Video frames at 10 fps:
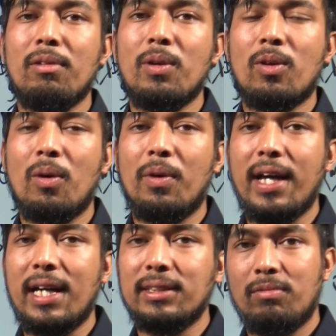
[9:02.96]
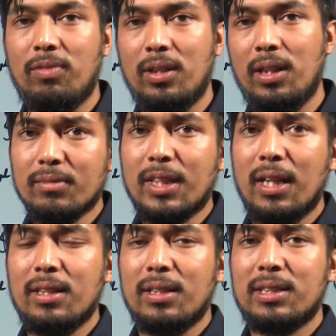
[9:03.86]
be covered as per
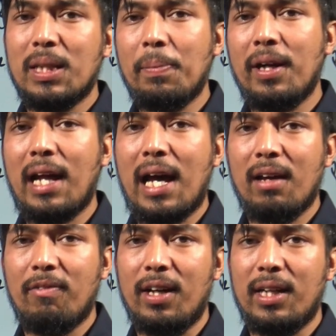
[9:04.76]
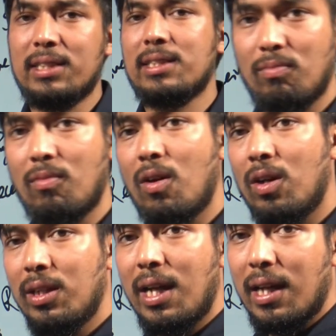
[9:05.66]
separate IFRS
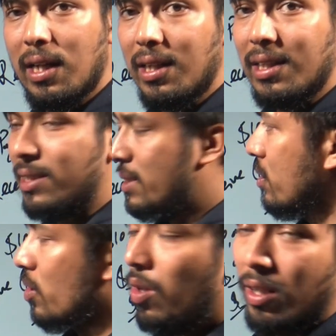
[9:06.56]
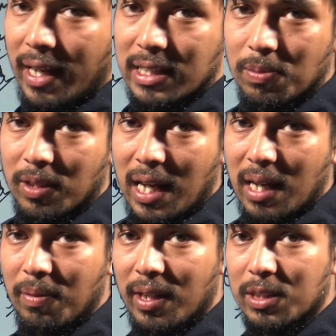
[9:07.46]
on lease, not as per
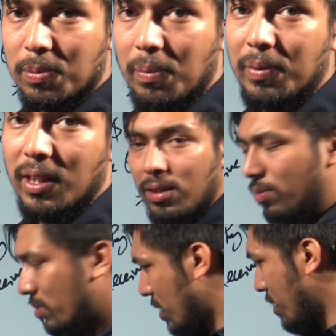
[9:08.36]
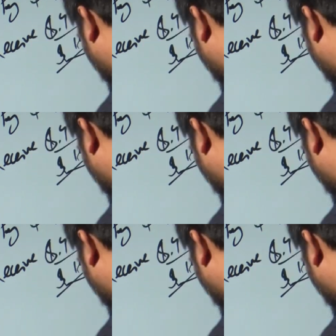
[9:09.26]
IFRS 15. Okay,